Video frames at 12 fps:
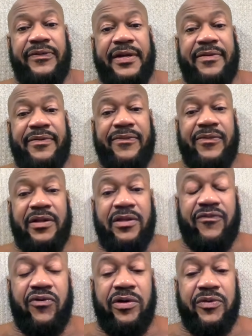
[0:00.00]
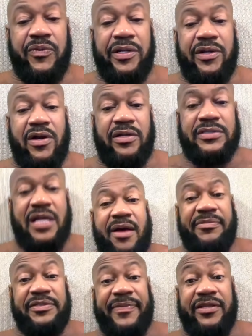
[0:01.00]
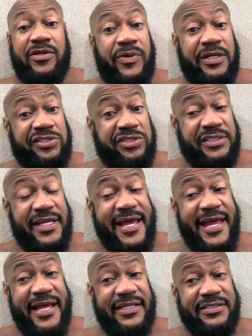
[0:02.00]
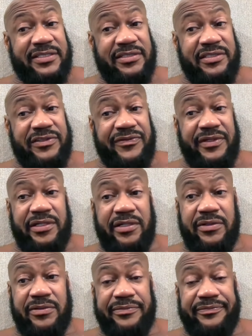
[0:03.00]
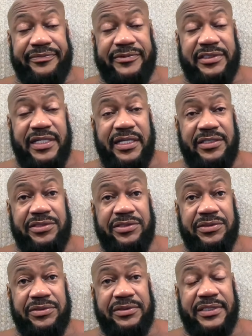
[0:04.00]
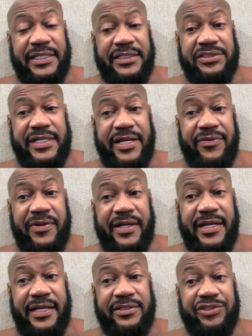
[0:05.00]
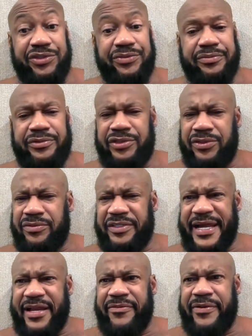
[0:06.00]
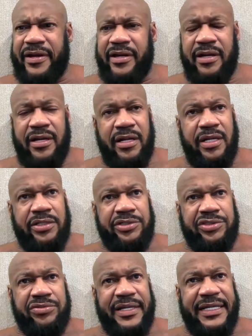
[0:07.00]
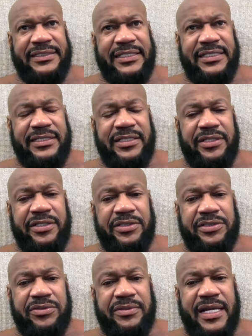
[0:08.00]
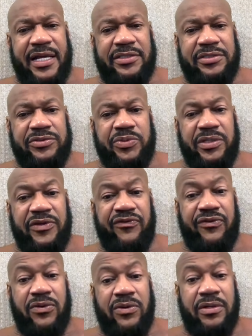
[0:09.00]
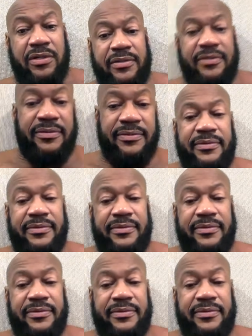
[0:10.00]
Yeah, I'm really looking forward to reading y'all's comments about the questions I ask in this video. Today is Tuesday, January 8th, June, June, January, June 18th, the year is 2024.